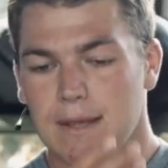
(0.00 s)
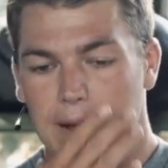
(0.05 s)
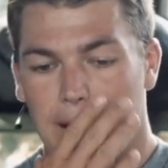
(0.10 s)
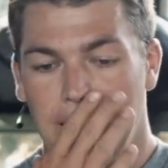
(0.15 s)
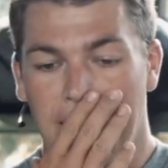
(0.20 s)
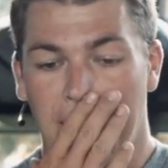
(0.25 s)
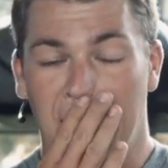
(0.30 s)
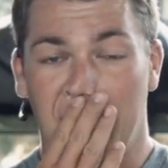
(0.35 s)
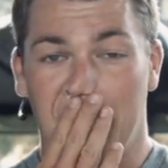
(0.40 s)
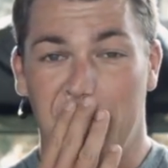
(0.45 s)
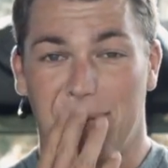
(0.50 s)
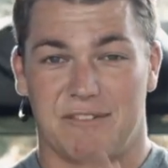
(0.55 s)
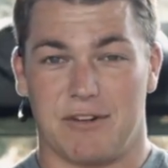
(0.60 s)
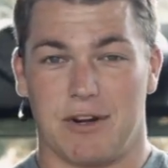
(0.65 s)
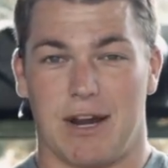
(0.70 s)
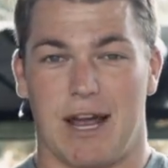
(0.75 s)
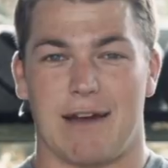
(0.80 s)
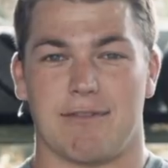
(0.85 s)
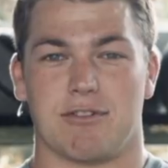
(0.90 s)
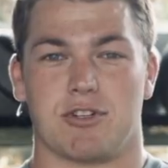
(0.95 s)
If
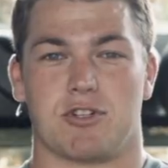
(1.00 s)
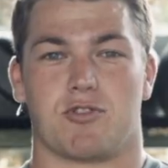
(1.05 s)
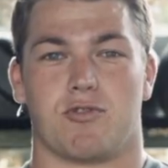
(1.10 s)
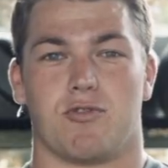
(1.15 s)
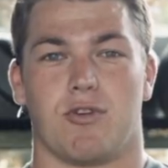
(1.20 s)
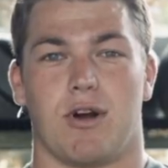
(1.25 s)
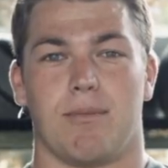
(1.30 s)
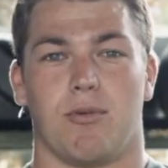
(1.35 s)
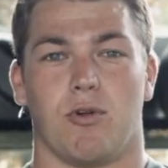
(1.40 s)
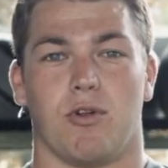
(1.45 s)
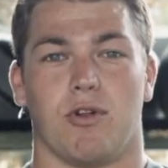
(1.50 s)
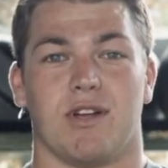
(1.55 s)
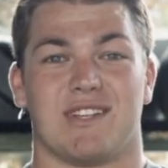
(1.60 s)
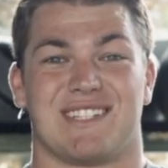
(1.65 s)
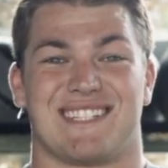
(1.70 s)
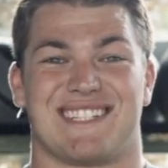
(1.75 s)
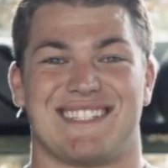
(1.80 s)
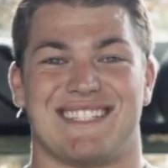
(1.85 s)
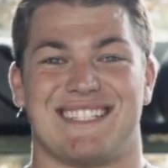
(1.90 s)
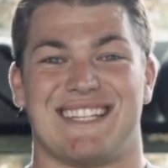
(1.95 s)
you're having trouble
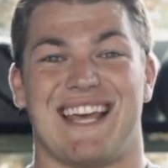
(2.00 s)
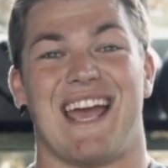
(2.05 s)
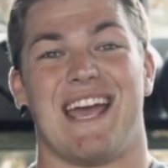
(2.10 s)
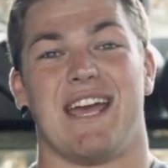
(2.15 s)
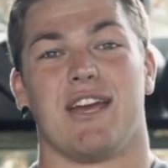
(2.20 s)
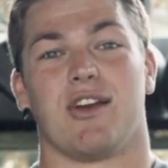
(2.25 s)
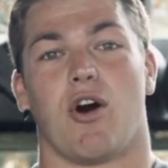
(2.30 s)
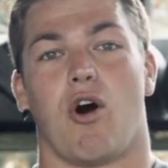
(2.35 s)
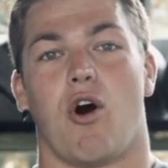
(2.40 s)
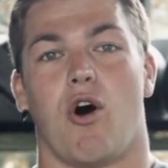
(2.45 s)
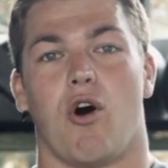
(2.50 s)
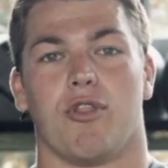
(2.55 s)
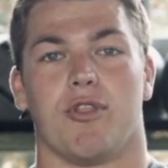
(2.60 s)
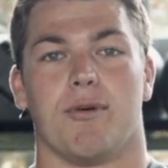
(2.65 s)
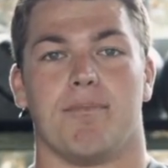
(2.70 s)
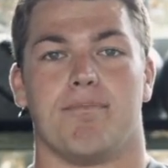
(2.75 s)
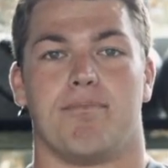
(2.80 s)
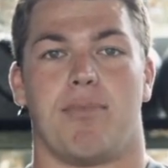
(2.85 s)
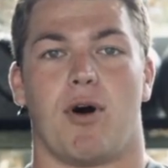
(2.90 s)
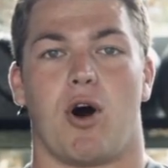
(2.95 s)
staying on
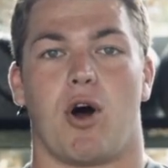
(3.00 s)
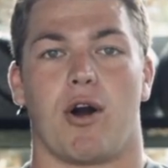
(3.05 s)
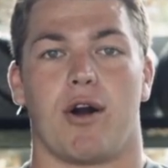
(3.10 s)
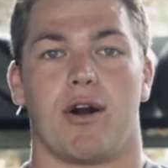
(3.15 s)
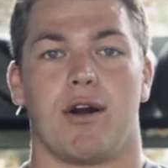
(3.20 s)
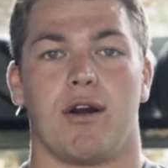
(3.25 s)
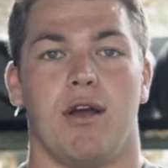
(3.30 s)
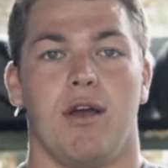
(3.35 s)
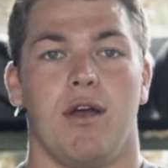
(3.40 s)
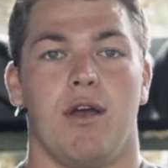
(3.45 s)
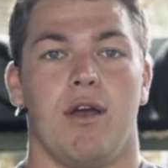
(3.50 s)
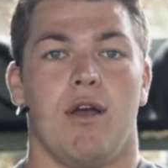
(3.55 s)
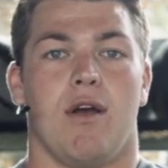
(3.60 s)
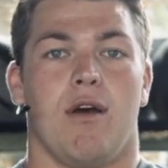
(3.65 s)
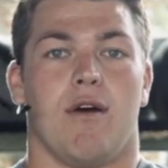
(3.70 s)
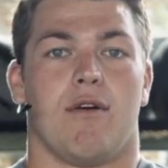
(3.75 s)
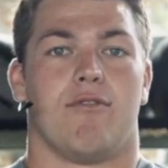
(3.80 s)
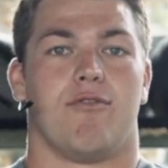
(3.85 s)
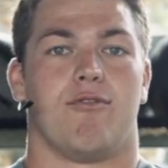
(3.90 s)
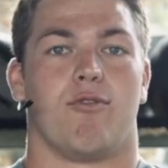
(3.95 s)
the bar
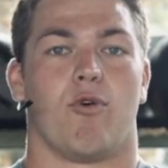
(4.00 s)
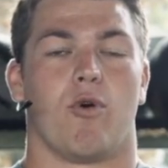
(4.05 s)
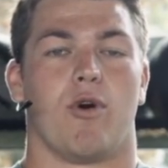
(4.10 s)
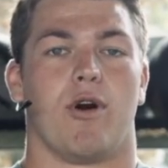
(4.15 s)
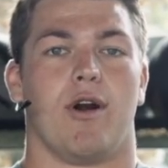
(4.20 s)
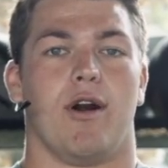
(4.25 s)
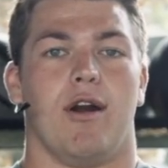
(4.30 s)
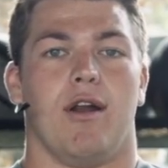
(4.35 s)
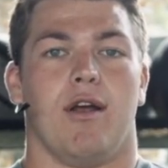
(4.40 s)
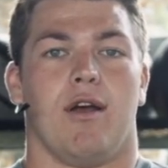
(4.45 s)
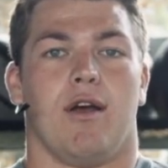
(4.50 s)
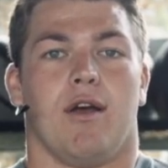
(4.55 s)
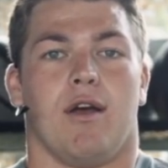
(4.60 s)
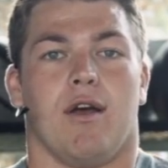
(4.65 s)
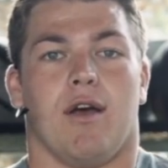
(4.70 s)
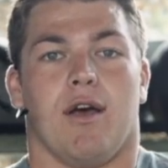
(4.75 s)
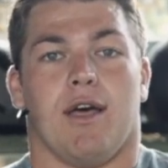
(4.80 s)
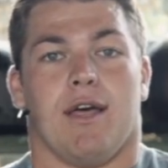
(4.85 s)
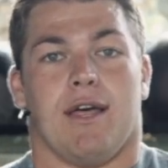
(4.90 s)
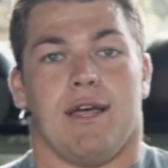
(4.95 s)
for
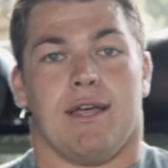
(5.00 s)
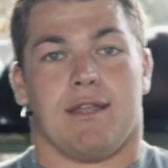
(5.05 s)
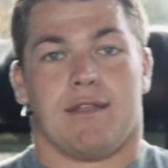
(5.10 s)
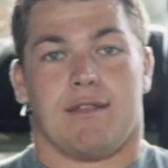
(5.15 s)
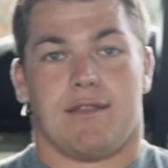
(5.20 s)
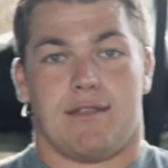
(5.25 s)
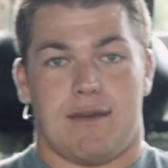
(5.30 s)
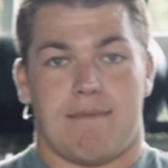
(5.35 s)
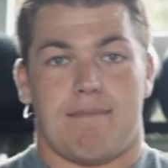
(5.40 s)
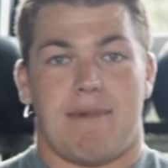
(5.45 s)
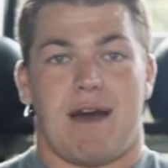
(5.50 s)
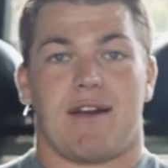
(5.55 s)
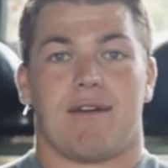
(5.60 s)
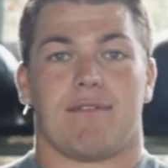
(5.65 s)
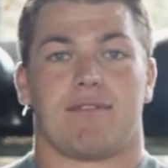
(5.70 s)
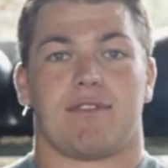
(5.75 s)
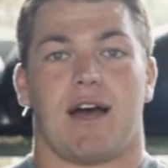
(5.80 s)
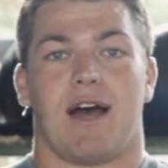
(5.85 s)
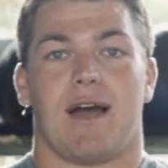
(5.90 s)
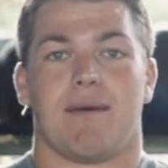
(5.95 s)
the amount
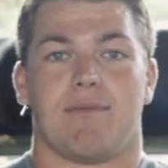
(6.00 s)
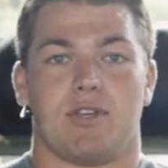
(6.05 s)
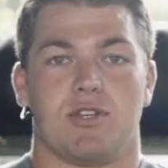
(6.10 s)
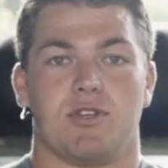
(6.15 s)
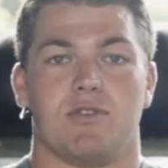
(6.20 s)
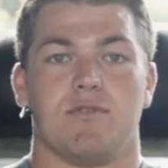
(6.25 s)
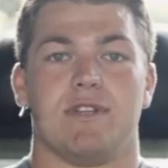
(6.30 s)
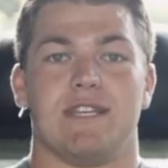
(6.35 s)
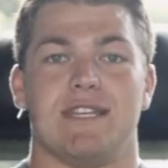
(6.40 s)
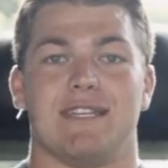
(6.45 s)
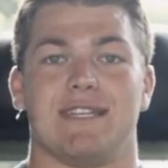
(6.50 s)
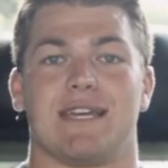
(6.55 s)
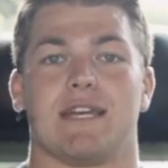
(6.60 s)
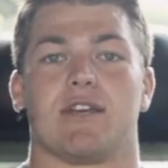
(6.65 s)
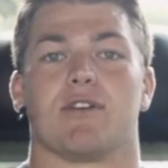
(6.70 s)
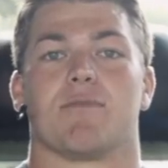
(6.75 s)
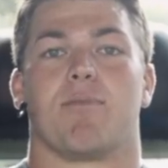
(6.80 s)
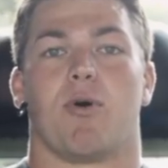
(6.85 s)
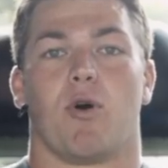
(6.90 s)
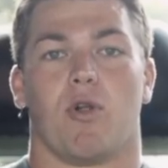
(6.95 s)
of time that you need to get
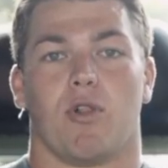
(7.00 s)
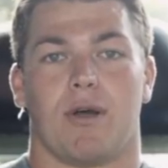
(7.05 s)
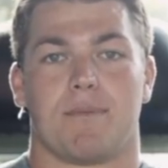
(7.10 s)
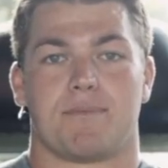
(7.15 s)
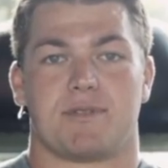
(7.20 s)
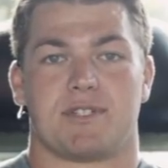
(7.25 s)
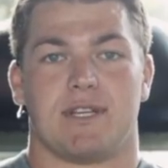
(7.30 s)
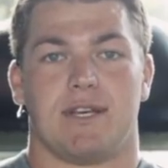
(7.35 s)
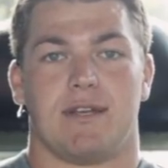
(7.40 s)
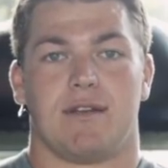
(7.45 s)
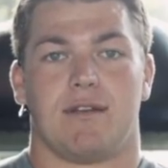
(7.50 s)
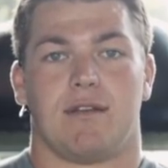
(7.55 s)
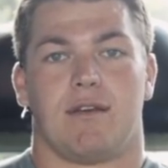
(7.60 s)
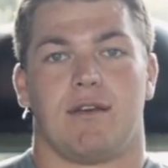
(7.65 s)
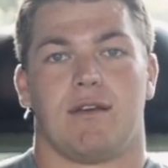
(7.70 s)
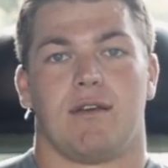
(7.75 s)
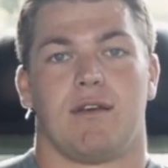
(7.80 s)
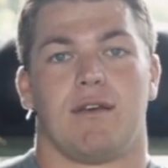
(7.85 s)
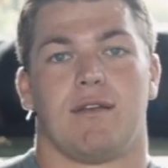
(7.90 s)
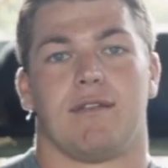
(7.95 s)
your pull-ups in,
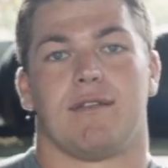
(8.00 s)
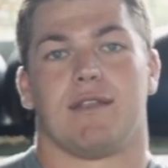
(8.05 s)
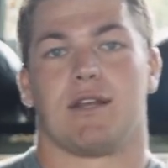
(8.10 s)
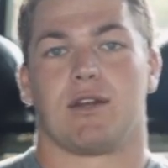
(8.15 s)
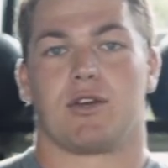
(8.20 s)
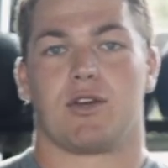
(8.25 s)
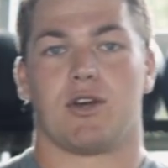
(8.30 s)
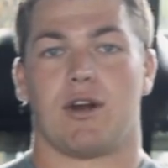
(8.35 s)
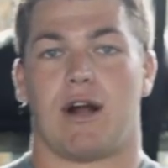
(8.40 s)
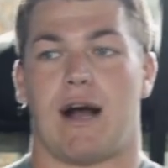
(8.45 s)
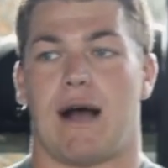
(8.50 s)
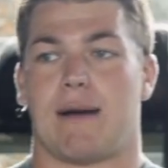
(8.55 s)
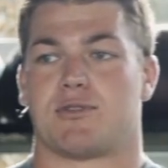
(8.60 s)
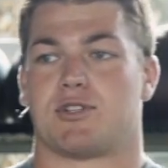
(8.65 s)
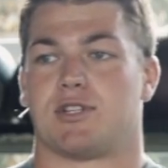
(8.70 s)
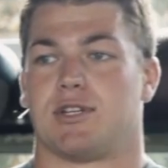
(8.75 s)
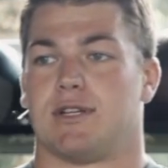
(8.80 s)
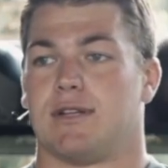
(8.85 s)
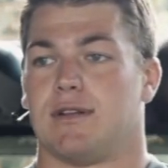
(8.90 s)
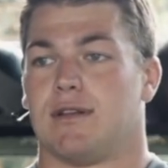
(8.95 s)
then a good
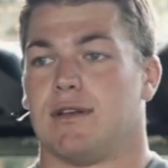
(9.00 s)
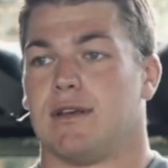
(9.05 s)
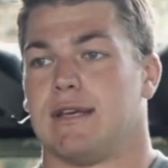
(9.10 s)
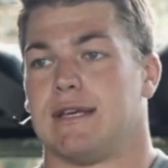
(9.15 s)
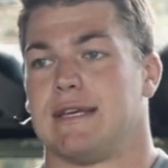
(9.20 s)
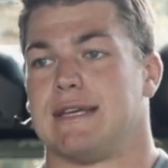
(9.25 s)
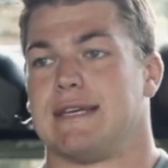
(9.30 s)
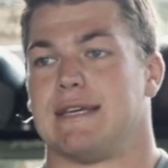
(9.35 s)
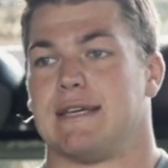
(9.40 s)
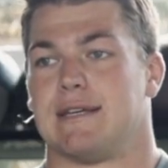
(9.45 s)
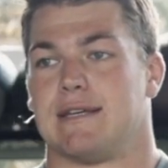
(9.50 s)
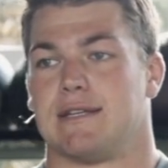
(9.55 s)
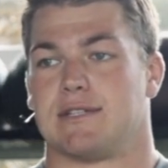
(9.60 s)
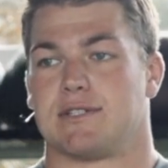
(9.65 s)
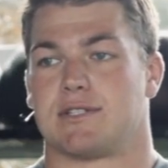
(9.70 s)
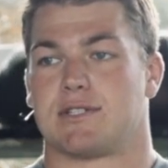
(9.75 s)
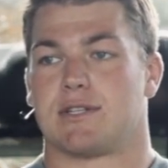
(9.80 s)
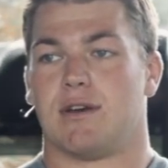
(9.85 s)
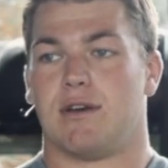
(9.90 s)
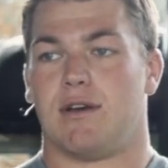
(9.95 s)
option
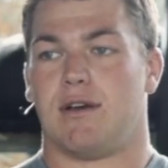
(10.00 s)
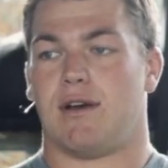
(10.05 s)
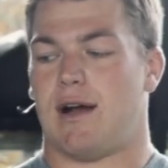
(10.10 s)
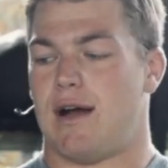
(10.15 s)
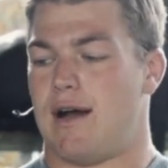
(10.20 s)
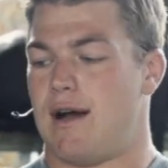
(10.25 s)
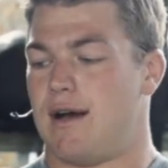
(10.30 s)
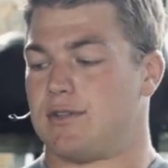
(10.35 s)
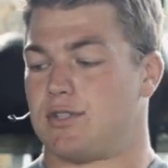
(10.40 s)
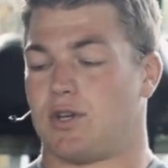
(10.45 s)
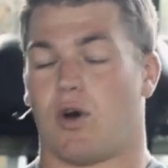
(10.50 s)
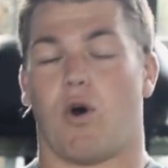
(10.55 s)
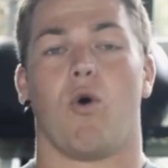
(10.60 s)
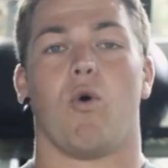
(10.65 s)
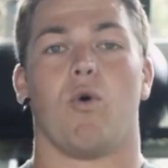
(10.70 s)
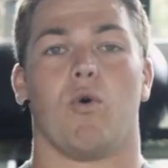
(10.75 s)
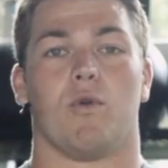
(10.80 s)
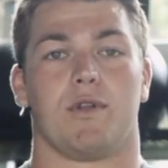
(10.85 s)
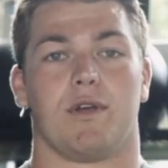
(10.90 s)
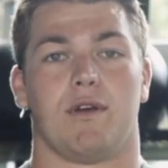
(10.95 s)
is to
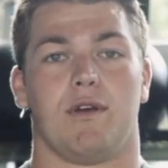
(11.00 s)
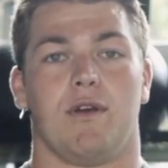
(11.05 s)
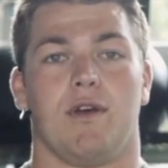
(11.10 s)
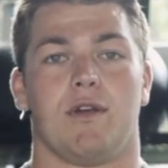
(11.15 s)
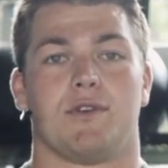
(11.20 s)
hold.